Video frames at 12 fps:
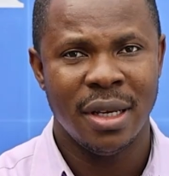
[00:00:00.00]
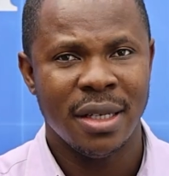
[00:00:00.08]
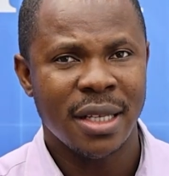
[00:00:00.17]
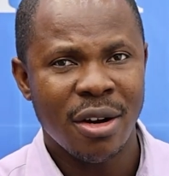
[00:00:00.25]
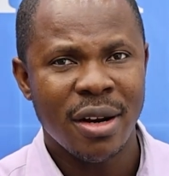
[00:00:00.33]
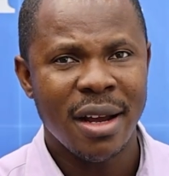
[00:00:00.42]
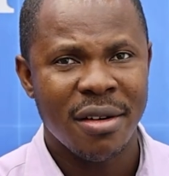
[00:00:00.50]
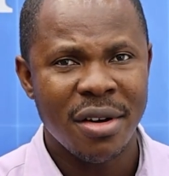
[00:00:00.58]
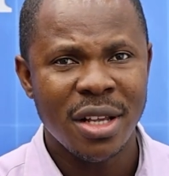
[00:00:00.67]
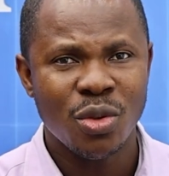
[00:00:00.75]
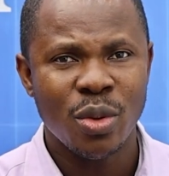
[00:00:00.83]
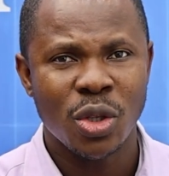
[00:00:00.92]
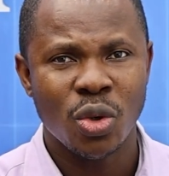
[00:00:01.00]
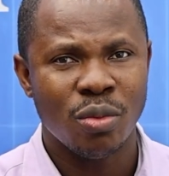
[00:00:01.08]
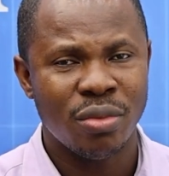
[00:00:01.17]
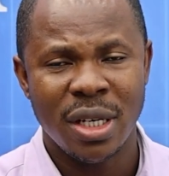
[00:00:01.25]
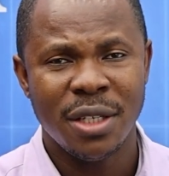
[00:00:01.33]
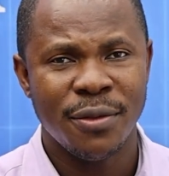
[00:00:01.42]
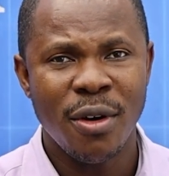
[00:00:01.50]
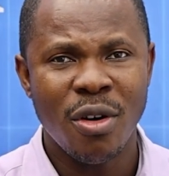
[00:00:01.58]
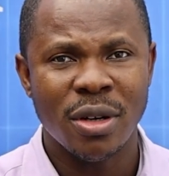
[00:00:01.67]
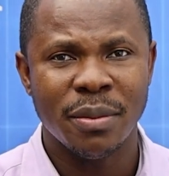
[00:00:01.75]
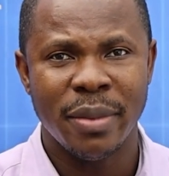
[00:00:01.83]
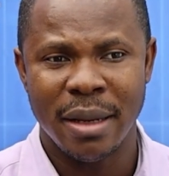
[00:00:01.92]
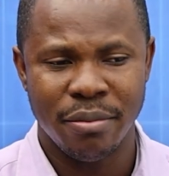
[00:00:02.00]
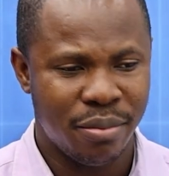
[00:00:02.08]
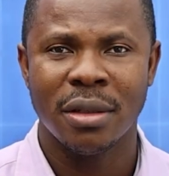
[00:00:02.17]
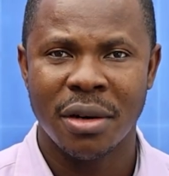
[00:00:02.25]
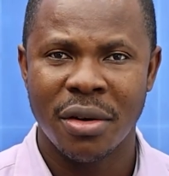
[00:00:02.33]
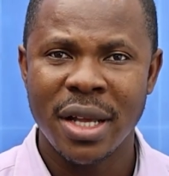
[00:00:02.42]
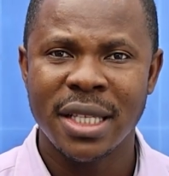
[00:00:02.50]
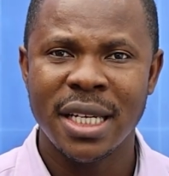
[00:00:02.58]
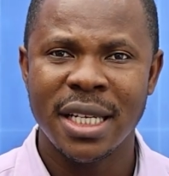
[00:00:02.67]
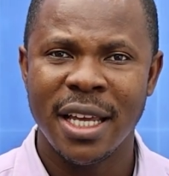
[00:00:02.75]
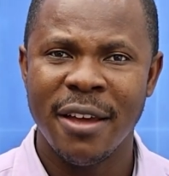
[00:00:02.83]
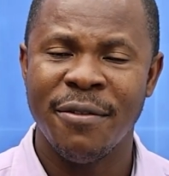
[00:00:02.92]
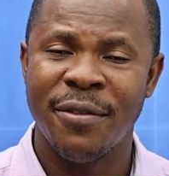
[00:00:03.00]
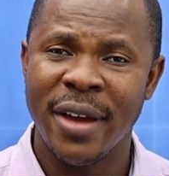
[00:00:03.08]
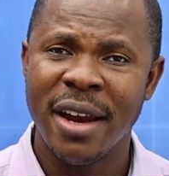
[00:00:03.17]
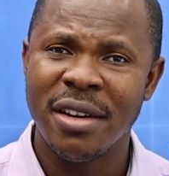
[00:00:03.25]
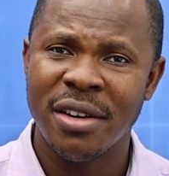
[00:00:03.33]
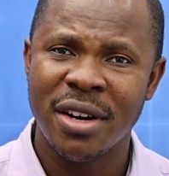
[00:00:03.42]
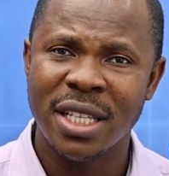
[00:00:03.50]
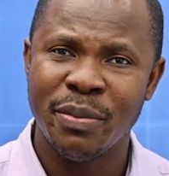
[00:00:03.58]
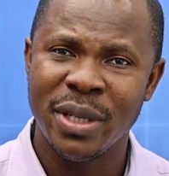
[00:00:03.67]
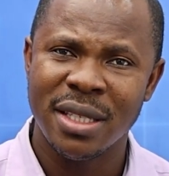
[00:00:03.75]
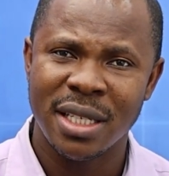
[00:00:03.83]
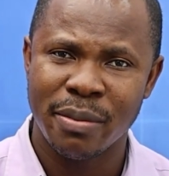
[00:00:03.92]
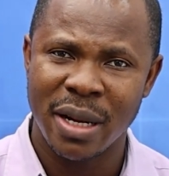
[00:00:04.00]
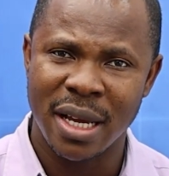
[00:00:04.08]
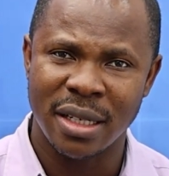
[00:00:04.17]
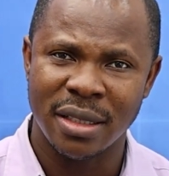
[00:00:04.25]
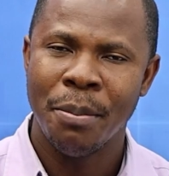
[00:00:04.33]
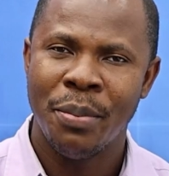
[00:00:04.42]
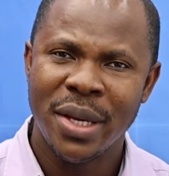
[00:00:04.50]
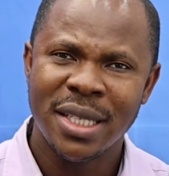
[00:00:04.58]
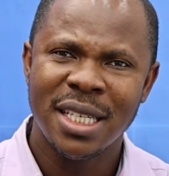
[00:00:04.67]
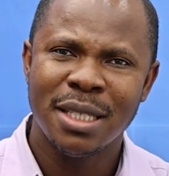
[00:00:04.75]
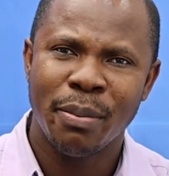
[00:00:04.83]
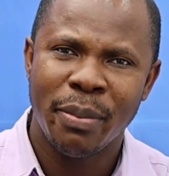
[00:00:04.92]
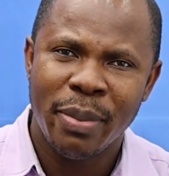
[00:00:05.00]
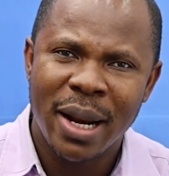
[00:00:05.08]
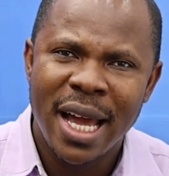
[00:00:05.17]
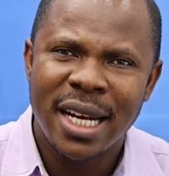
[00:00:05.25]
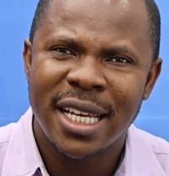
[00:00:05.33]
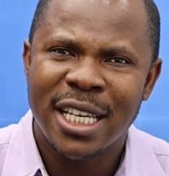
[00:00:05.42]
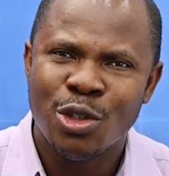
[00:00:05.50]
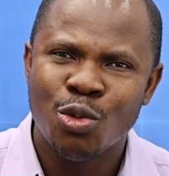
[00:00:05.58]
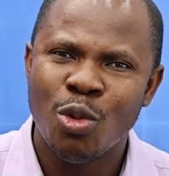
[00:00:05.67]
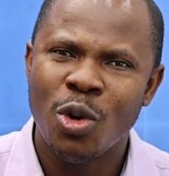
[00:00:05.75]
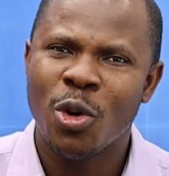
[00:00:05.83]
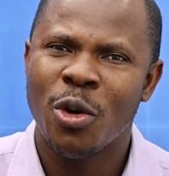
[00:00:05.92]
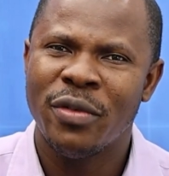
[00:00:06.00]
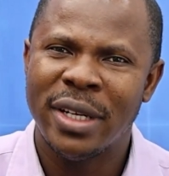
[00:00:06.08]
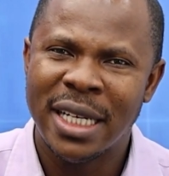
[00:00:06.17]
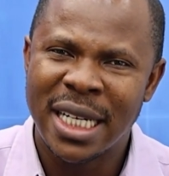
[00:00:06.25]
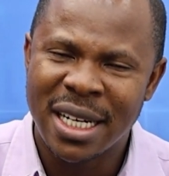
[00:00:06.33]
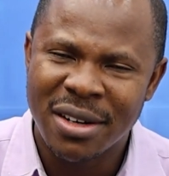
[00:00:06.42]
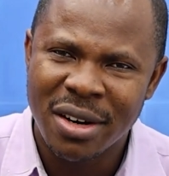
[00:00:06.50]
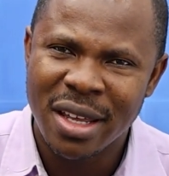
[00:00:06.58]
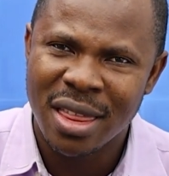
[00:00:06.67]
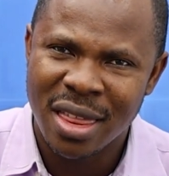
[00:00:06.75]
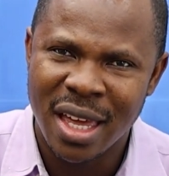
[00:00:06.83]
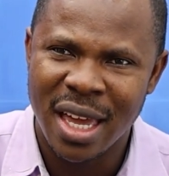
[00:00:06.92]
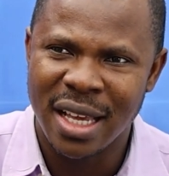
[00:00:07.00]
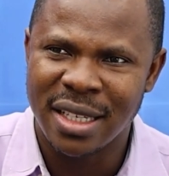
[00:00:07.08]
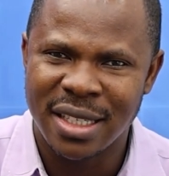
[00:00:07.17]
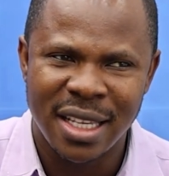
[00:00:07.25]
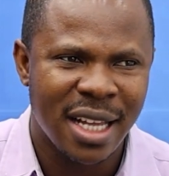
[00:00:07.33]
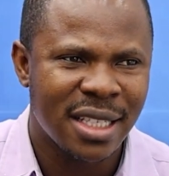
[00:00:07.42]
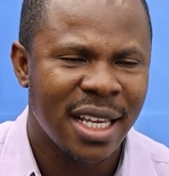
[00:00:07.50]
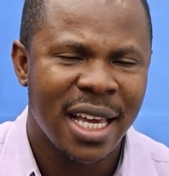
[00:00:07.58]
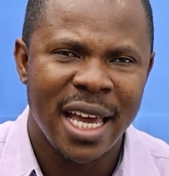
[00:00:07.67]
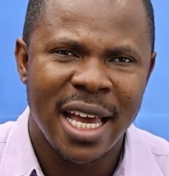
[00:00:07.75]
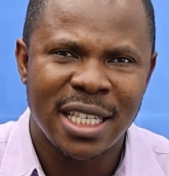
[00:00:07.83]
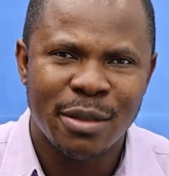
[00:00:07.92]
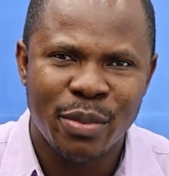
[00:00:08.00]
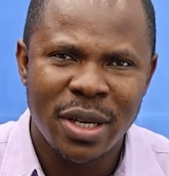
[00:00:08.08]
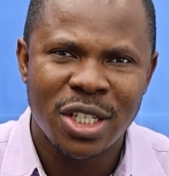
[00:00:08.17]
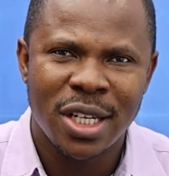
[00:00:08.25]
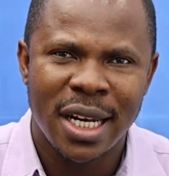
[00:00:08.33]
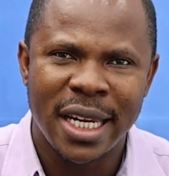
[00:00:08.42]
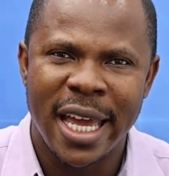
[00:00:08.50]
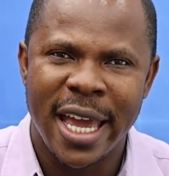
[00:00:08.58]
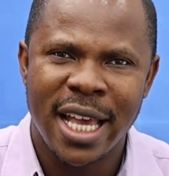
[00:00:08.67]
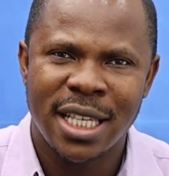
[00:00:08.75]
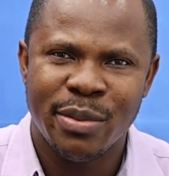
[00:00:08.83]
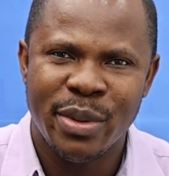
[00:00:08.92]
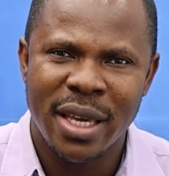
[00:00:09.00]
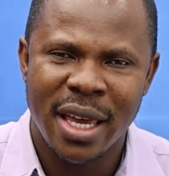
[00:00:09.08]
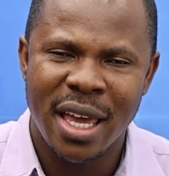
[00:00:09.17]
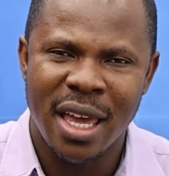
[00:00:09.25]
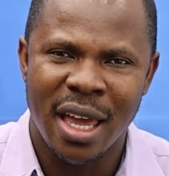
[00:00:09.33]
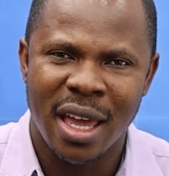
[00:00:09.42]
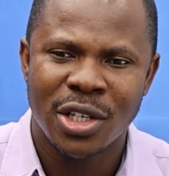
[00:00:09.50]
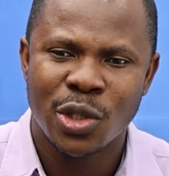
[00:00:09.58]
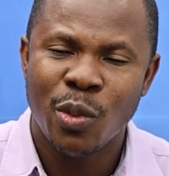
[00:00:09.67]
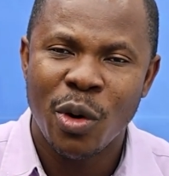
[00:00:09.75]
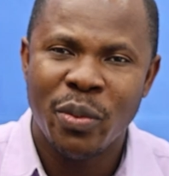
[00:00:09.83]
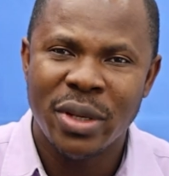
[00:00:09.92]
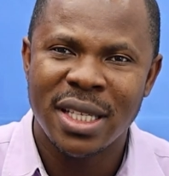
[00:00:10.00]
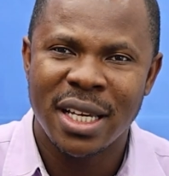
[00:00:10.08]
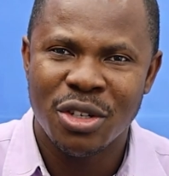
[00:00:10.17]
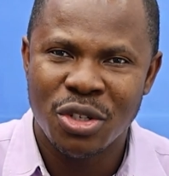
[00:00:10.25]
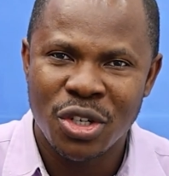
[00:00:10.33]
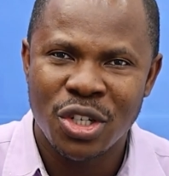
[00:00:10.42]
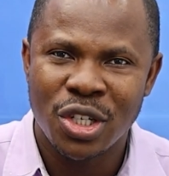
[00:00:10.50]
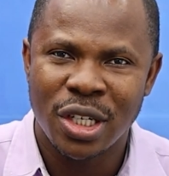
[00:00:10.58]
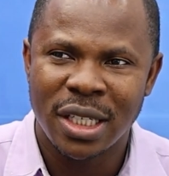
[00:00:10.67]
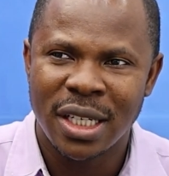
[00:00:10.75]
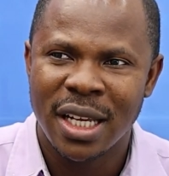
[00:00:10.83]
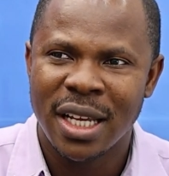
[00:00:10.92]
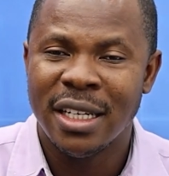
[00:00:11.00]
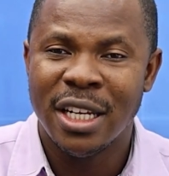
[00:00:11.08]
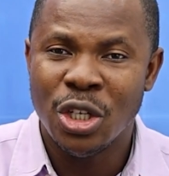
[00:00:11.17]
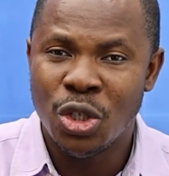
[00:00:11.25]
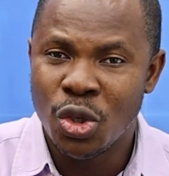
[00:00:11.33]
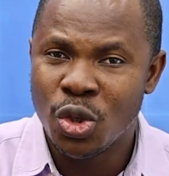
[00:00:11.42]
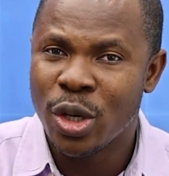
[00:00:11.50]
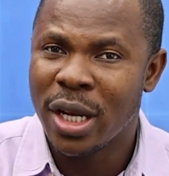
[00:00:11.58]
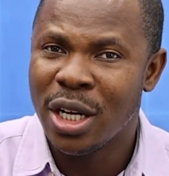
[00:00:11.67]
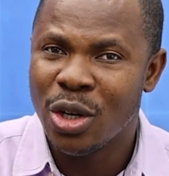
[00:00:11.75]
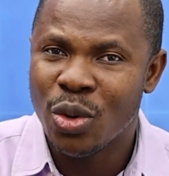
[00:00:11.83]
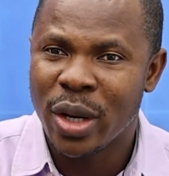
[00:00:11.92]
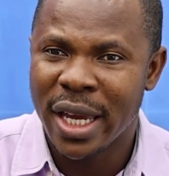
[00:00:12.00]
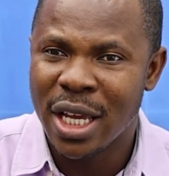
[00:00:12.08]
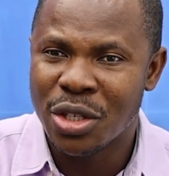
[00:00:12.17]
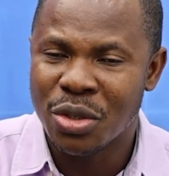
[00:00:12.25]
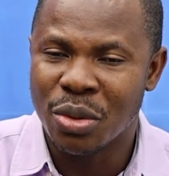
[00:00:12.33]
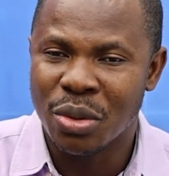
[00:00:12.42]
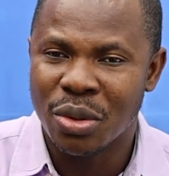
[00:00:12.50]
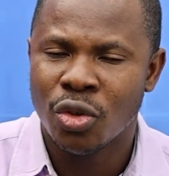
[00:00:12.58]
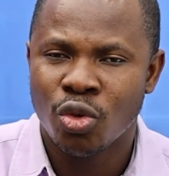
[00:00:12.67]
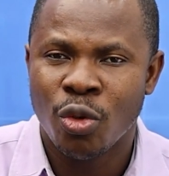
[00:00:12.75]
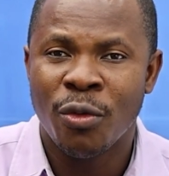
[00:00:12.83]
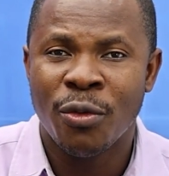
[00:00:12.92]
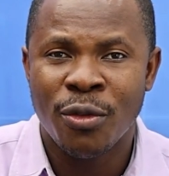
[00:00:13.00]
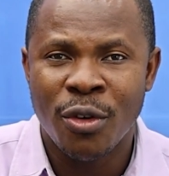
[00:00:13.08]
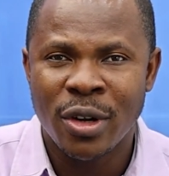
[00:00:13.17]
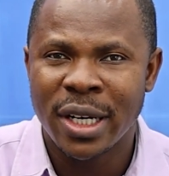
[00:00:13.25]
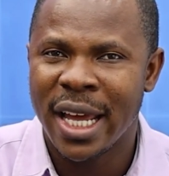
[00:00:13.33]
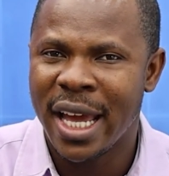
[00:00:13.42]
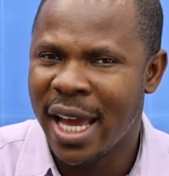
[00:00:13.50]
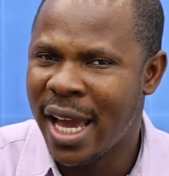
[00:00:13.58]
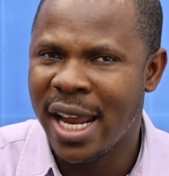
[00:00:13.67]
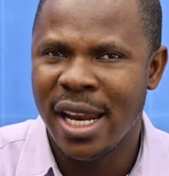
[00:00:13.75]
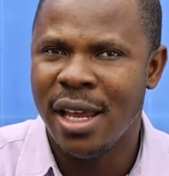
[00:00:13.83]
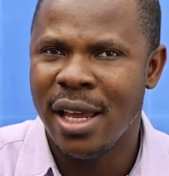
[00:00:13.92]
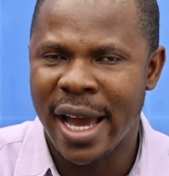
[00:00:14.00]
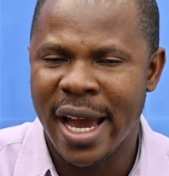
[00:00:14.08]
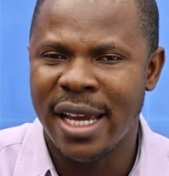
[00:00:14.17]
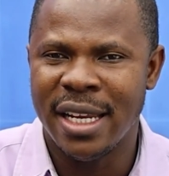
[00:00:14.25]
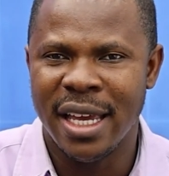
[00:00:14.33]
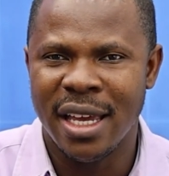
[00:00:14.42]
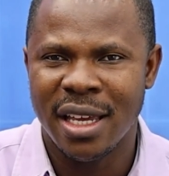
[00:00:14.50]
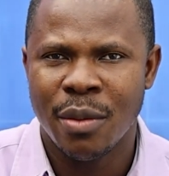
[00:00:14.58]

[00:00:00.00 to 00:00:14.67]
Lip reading: It's another great way to raise fund by creating a very great business plan. Business plan is one of the great things that especially SBA, Small Business Association, they usually look into to fund any idea.